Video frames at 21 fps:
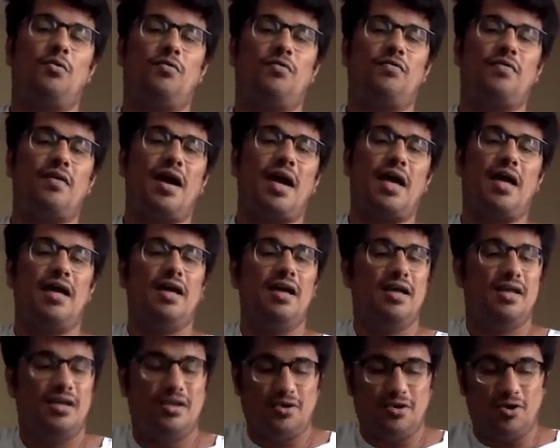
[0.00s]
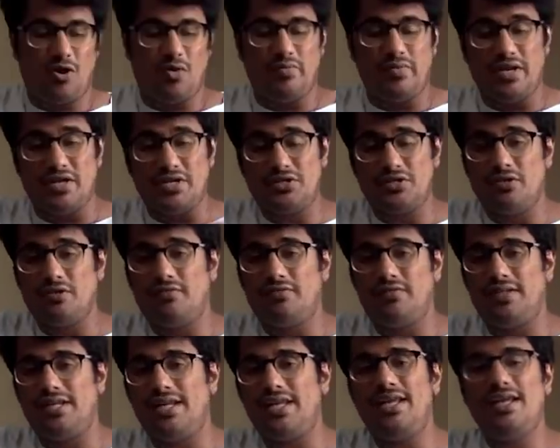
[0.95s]
1 2 3
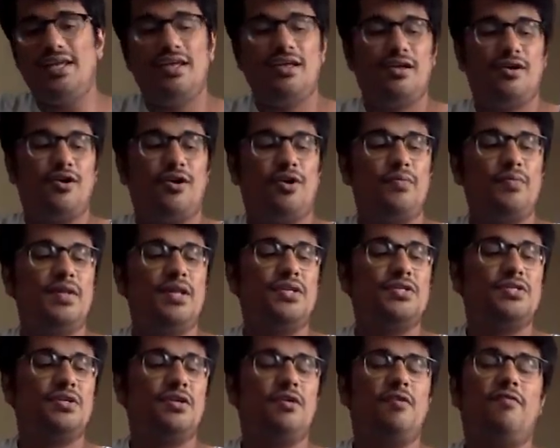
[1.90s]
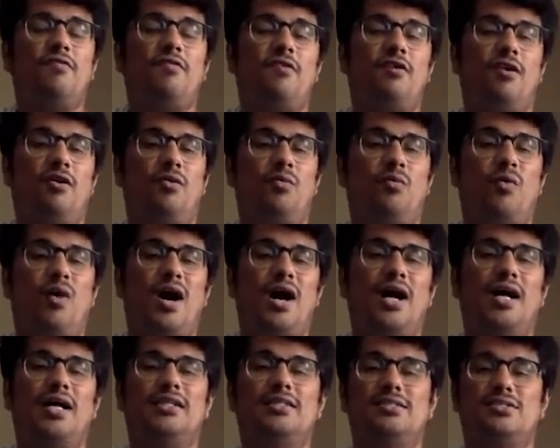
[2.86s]
4 5,
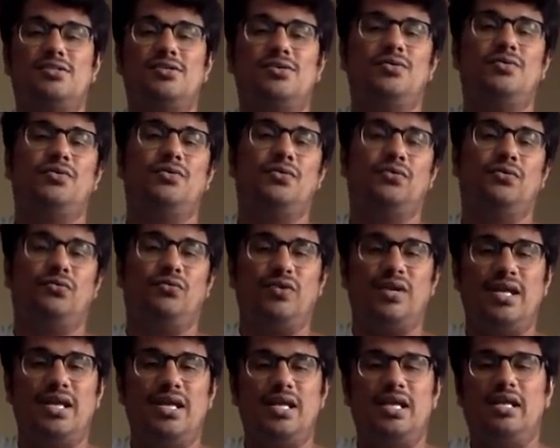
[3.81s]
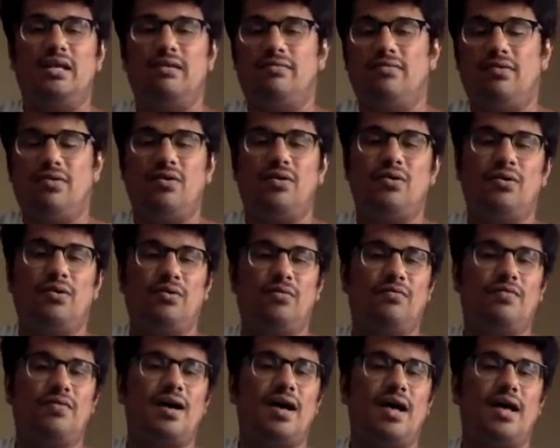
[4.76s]
combination of 3, combination of
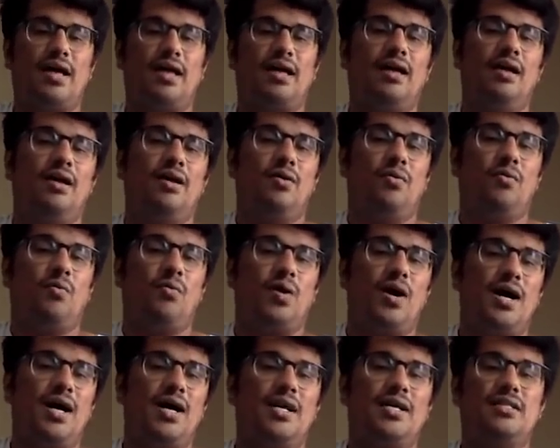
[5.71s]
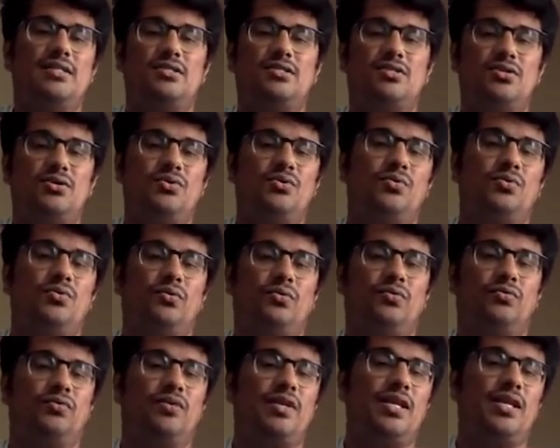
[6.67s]
4, 1 2 3
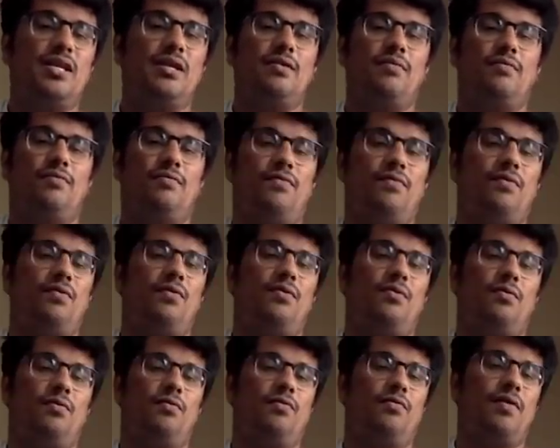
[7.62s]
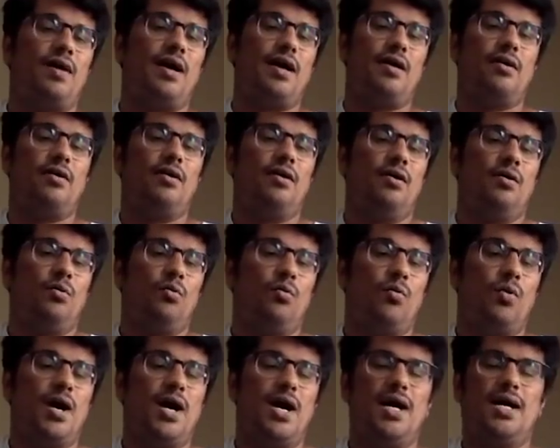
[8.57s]
4 5, 1
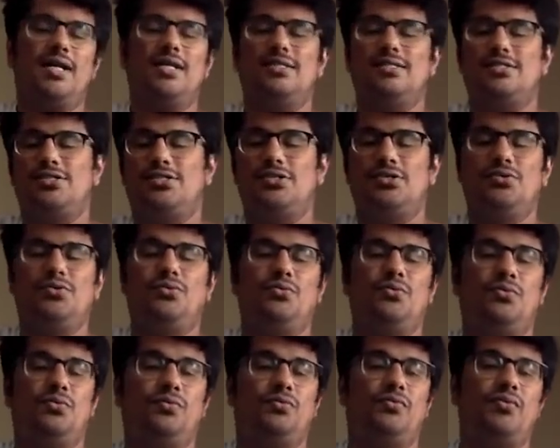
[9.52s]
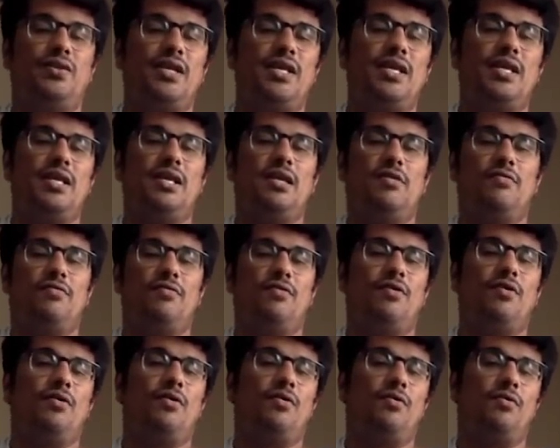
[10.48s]
2 3 4 5,
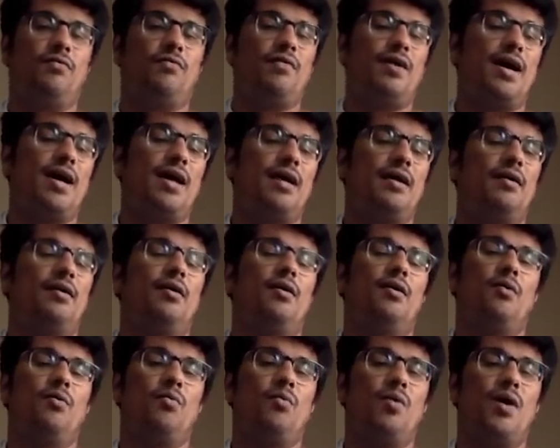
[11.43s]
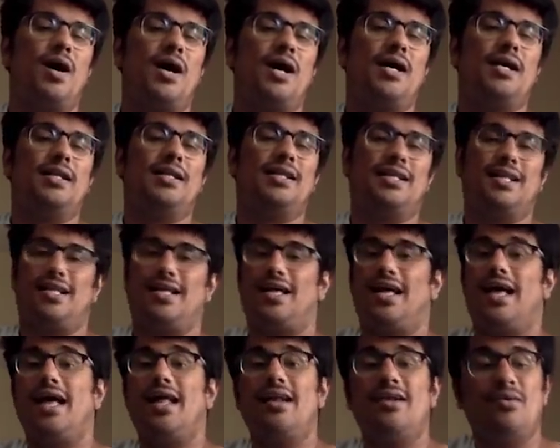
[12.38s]
1 2 3
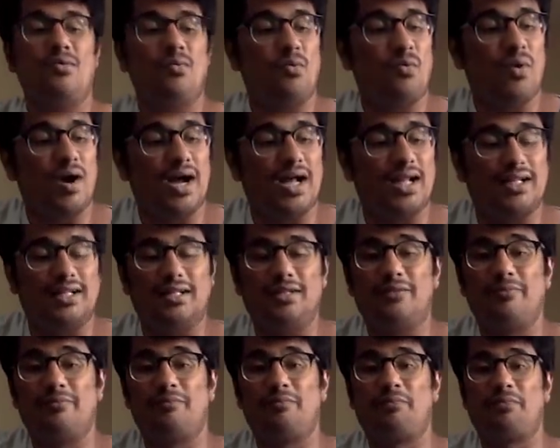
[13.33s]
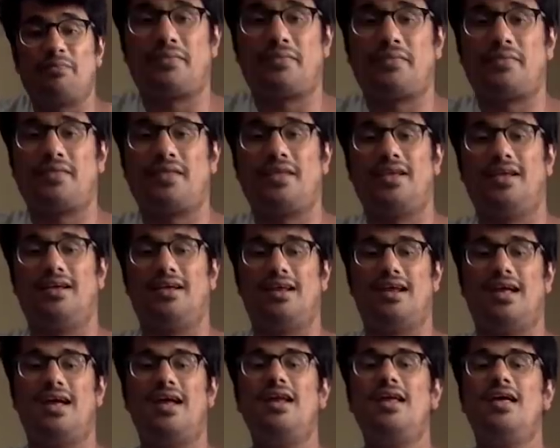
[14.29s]
4 5, 1
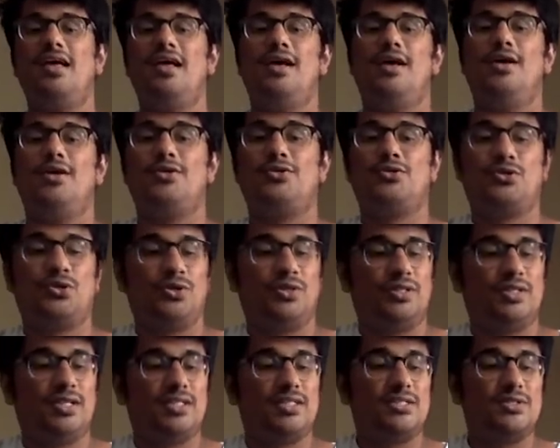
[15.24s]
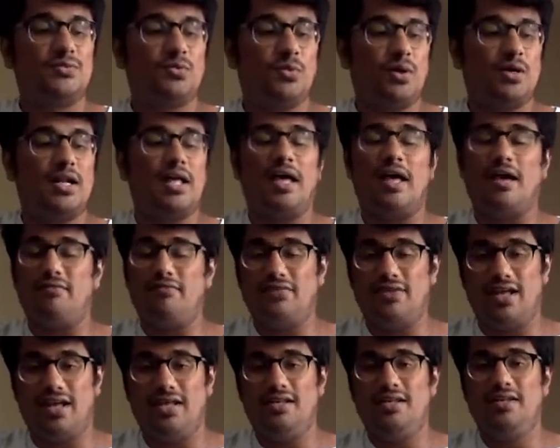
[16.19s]
and 1,
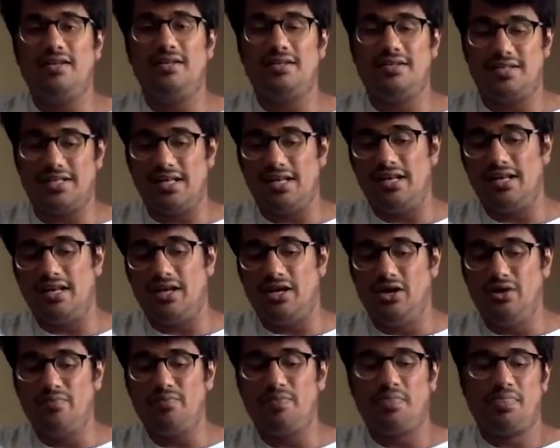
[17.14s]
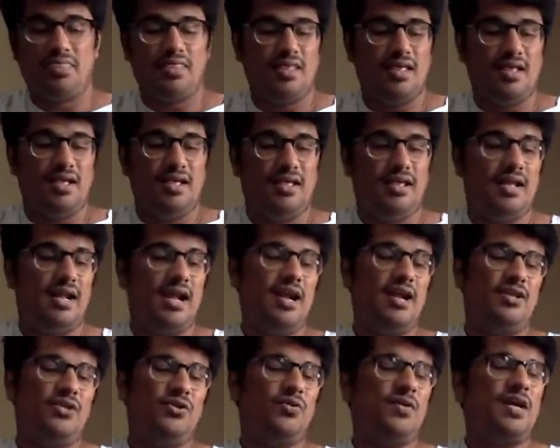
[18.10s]
right? So this is what
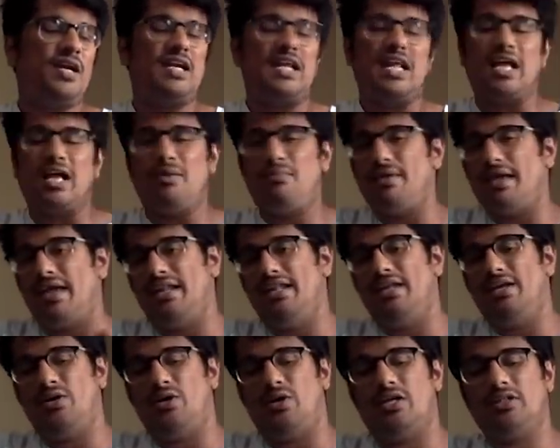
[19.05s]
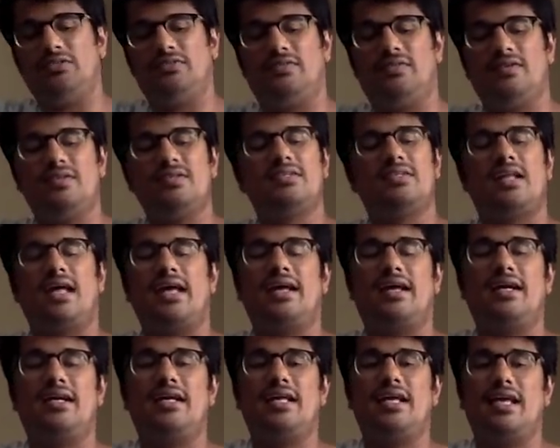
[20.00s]
I have done till now,
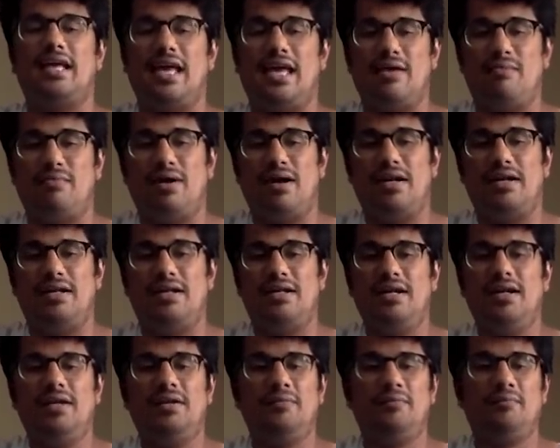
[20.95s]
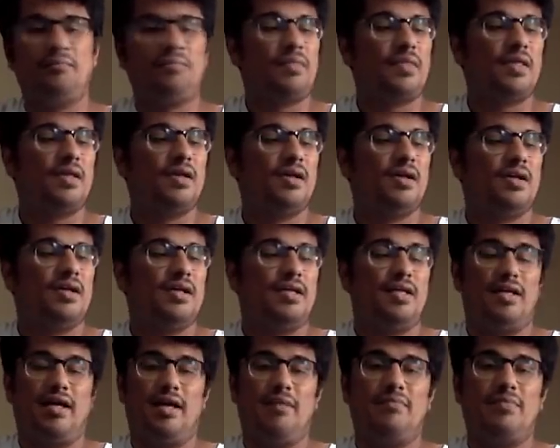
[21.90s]
right? You can take up any chords
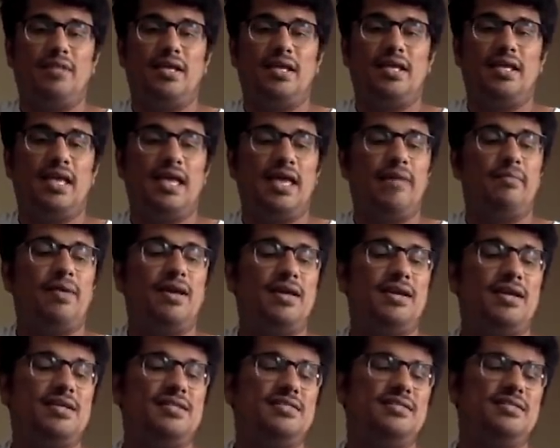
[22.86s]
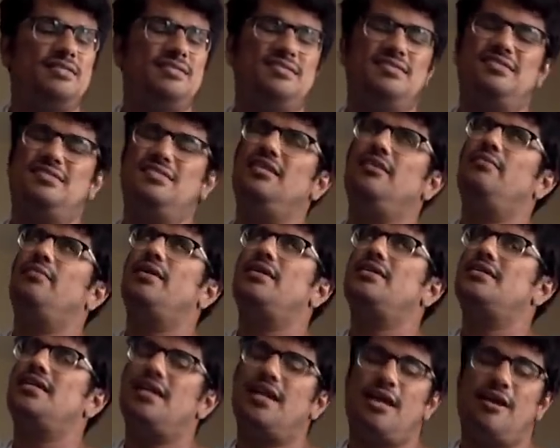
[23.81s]
first. I can take A minor.
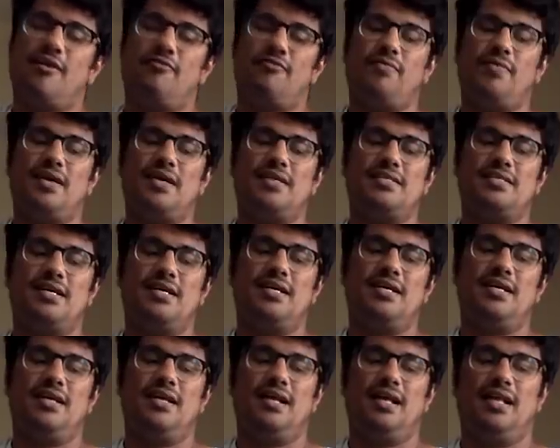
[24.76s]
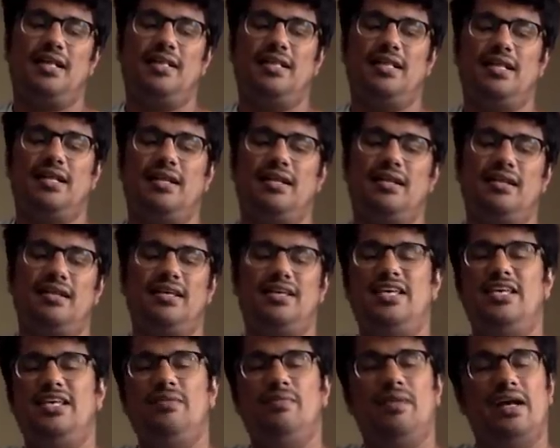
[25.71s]
I'm taking A minor,
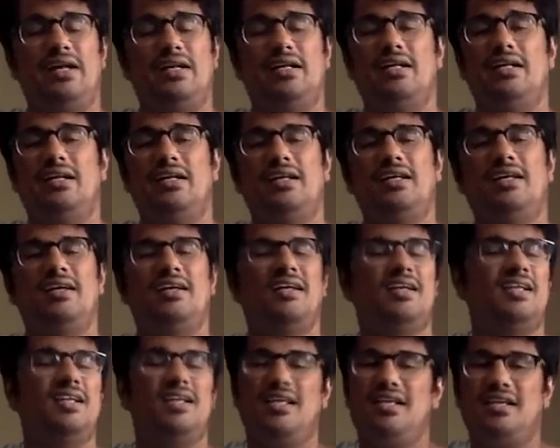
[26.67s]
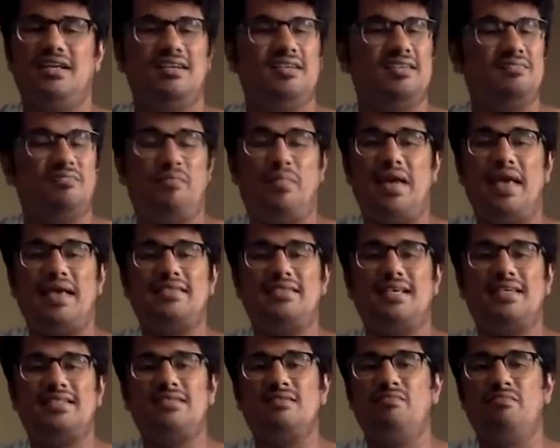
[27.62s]
G major, F major, and
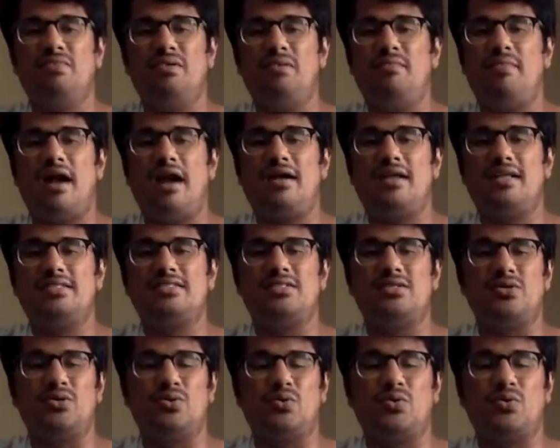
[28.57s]
then E minor.